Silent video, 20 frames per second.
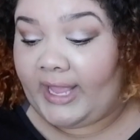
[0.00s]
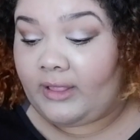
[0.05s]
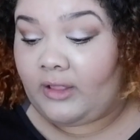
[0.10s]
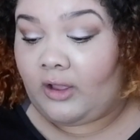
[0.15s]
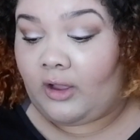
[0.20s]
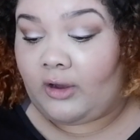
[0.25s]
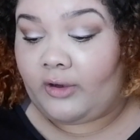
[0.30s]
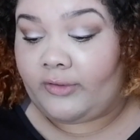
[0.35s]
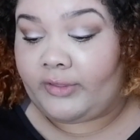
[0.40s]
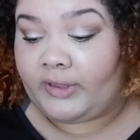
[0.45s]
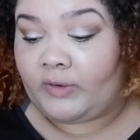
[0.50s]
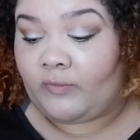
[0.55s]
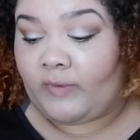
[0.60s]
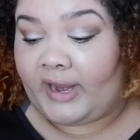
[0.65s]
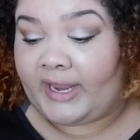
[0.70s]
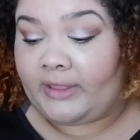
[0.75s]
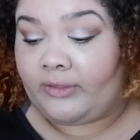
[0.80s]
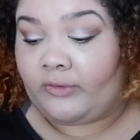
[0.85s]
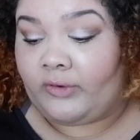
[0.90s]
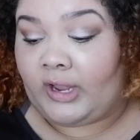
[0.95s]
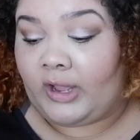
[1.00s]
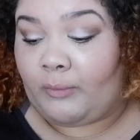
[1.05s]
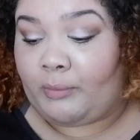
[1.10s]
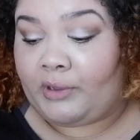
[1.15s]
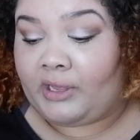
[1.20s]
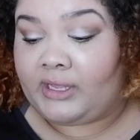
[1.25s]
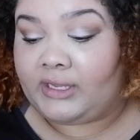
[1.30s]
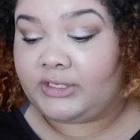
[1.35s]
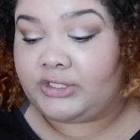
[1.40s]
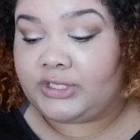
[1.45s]
longer than regular nail
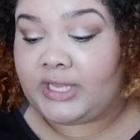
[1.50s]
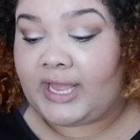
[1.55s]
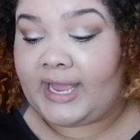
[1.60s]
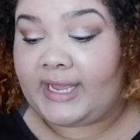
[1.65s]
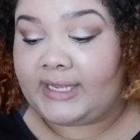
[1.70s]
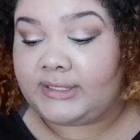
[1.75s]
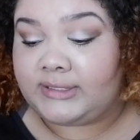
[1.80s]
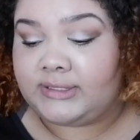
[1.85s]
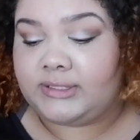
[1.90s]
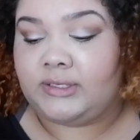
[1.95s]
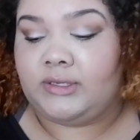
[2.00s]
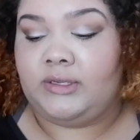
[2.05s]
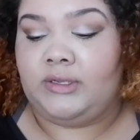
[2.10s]
polish lasts.